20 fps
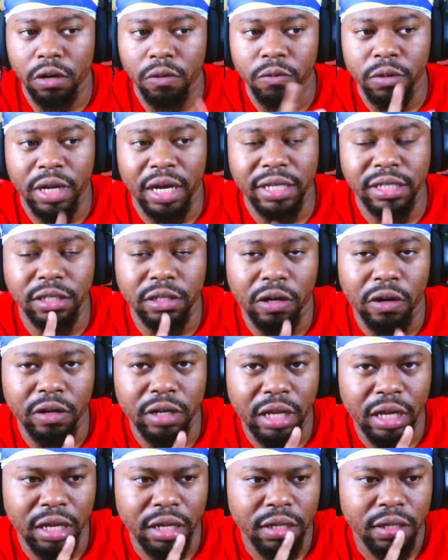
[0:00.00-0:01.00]
When I saw
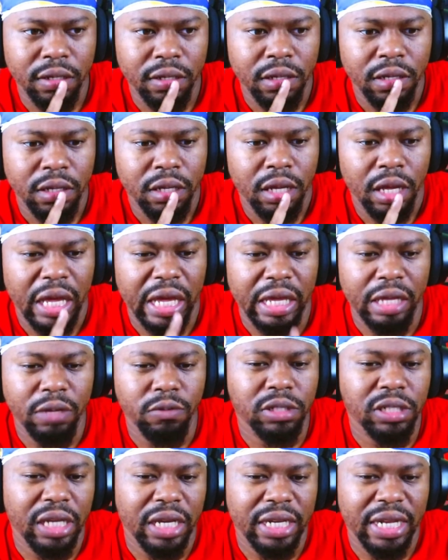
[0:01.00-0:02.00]
that, and he was
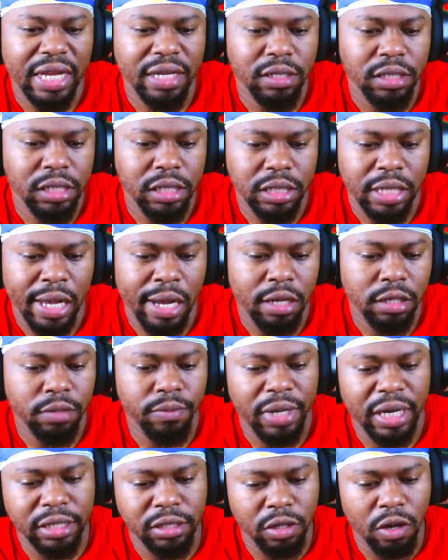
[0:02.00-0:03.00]
saying that was his house, but
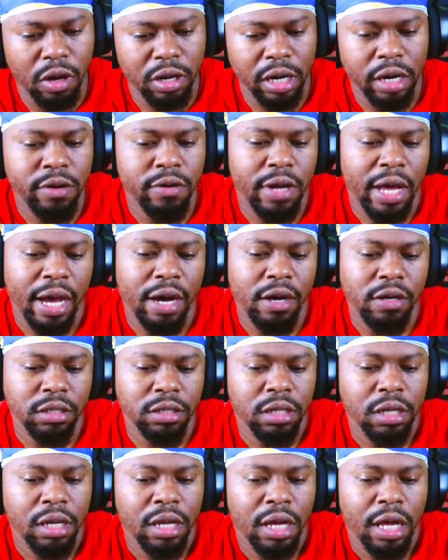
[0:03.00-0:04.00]
I saw that on the house,
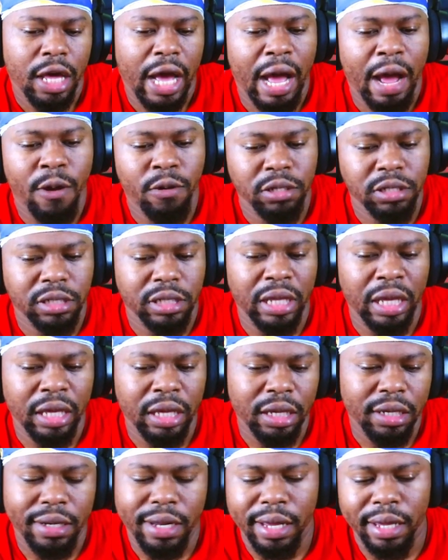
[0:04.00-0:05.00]
I was
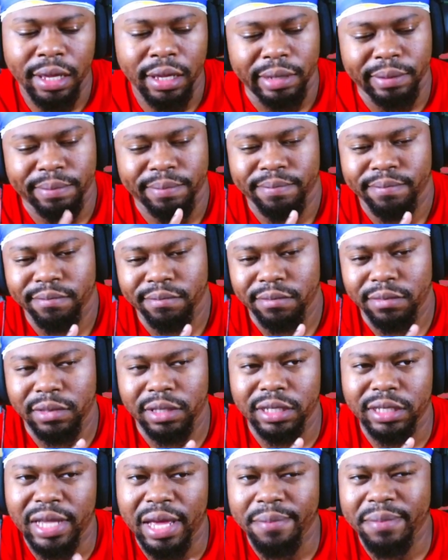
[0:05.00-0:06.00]
thinking like,
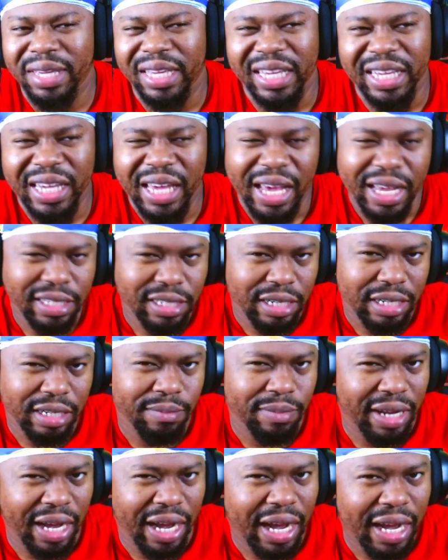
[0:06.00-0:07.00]
does that mean he has something
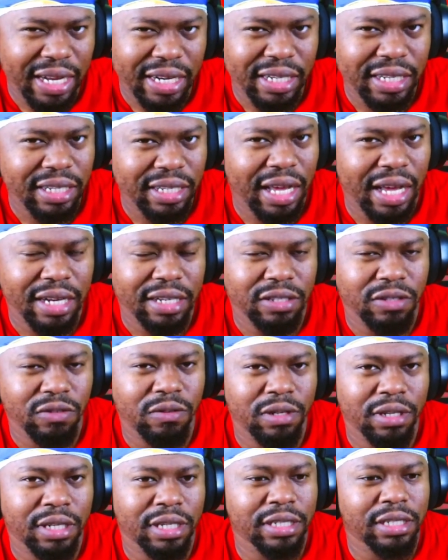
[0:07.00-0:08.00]
behind it, kind of, sort
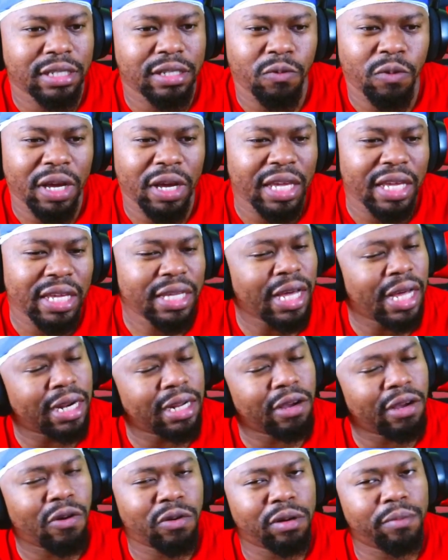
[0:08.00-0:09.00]
of? Because the way he kind of
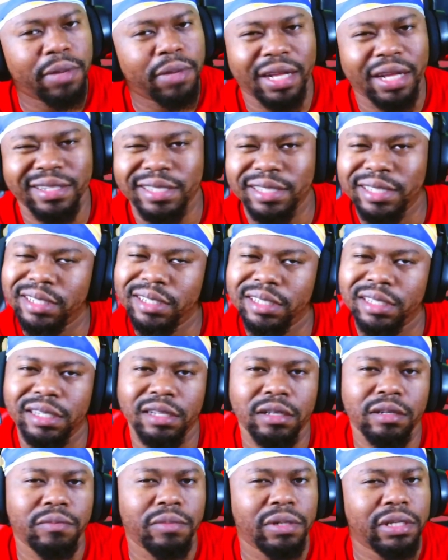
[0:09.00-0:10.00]
going about this is a
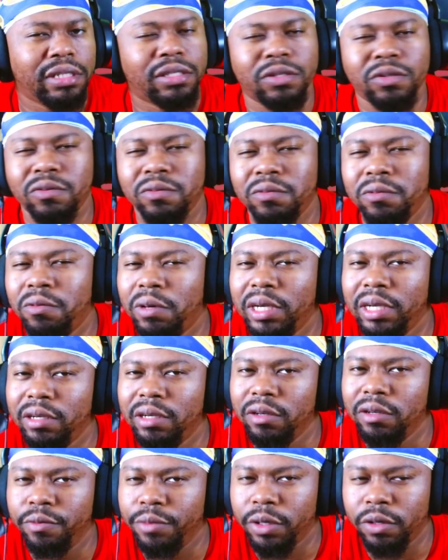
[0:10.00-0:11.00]
little bit too
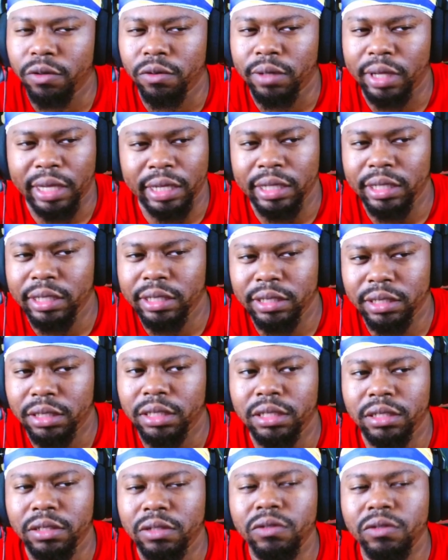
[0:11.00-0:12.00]
weird, bro. Like,
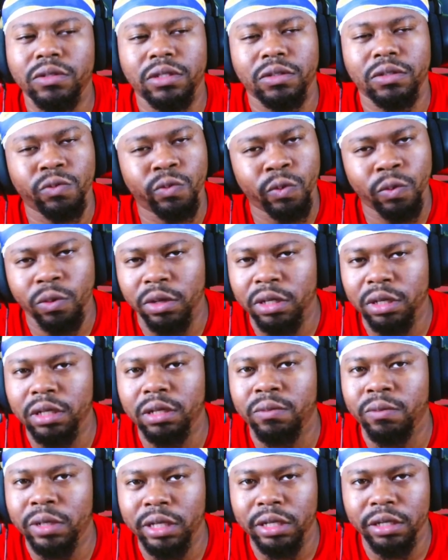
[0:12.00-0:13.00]
this dude is really
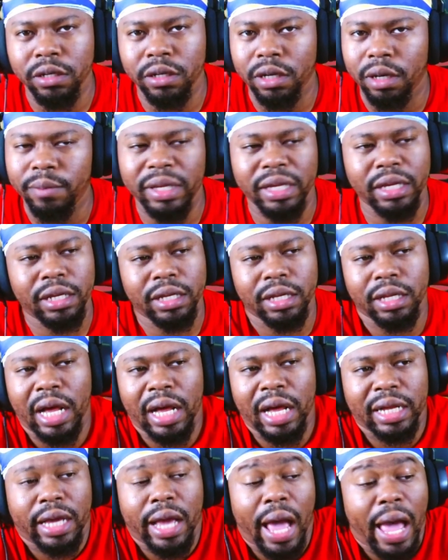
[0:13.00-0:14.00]
weird. I mean,
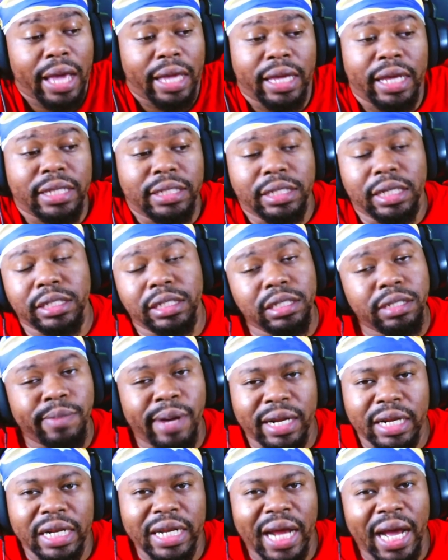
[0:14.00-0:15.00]
I guess because he's about
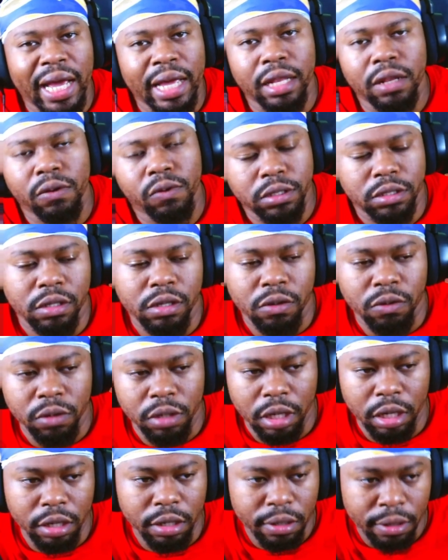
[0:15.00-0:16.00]
to die anyway, so he don't
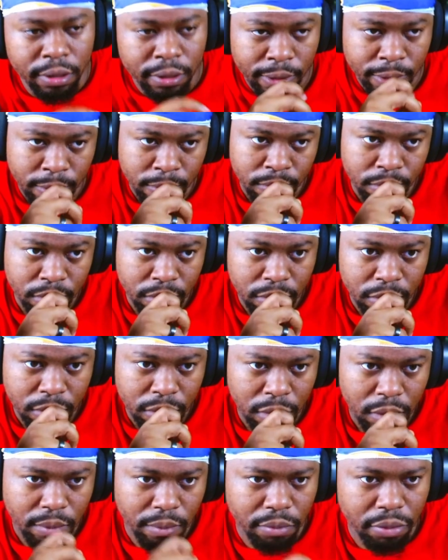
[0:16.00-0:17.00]
care.
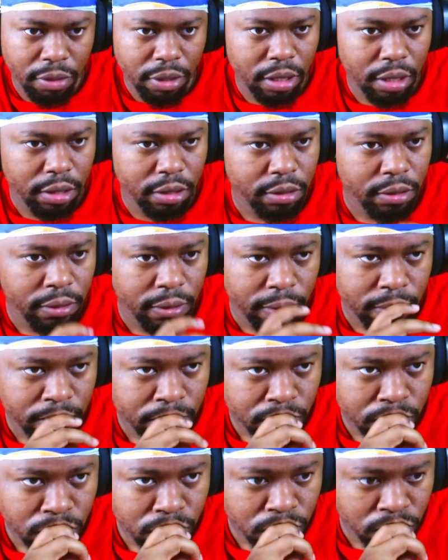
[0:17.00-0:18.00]
But,
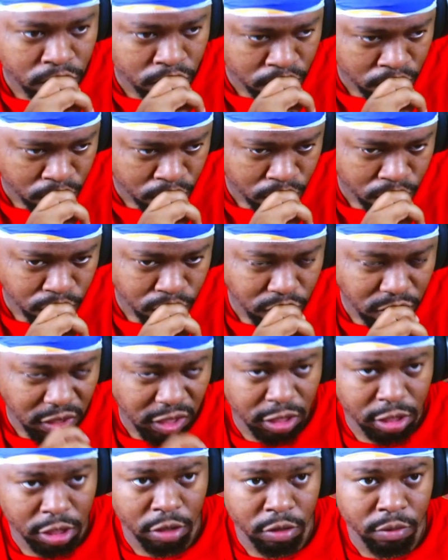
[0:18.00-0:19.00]

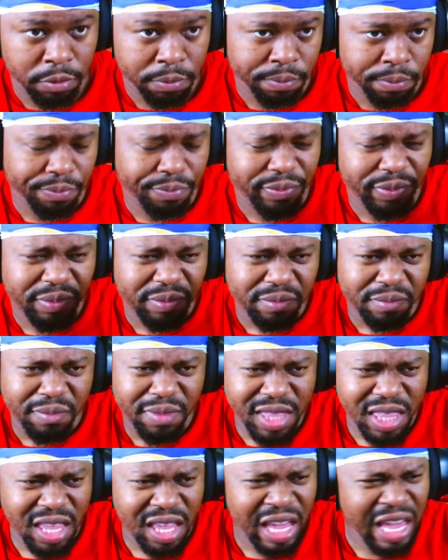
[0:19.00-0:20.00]
excuse me,
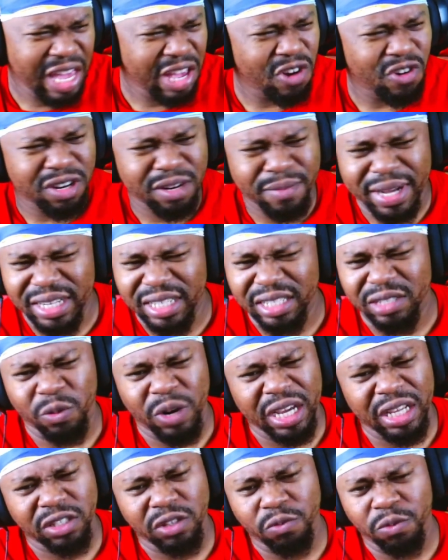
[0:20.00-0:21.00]
he going about this
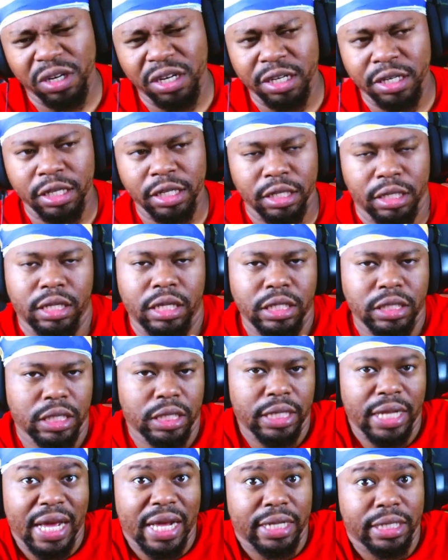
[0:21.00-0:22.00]
way too weird. And then he said
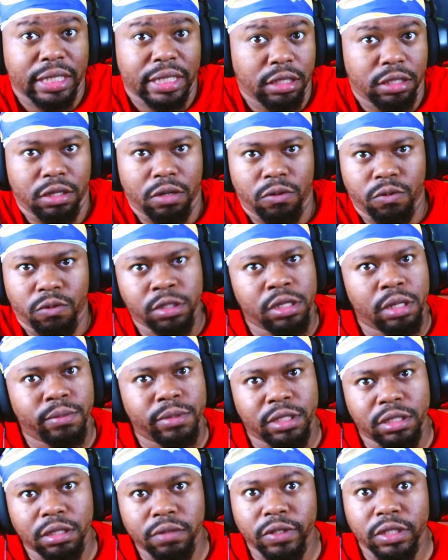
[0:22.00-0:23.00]
that's a
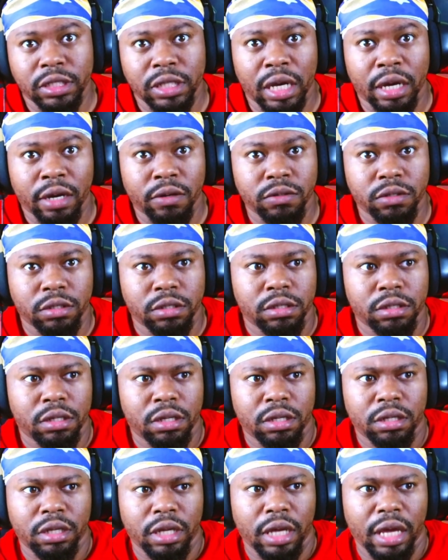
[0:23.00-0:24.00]
resemblance of his house,
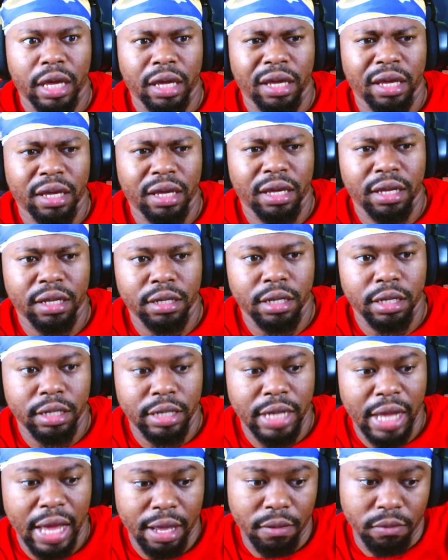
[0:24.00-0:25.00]
and
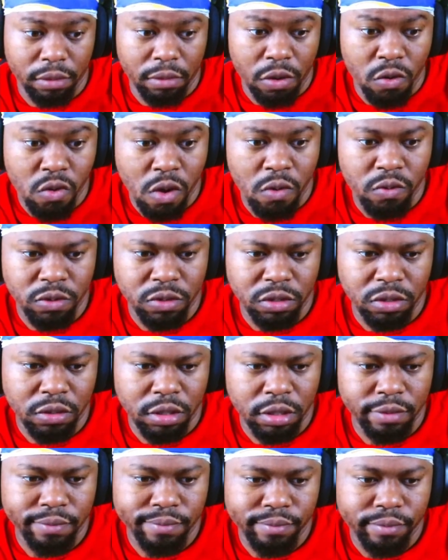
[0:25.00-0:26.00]
that logo was on it.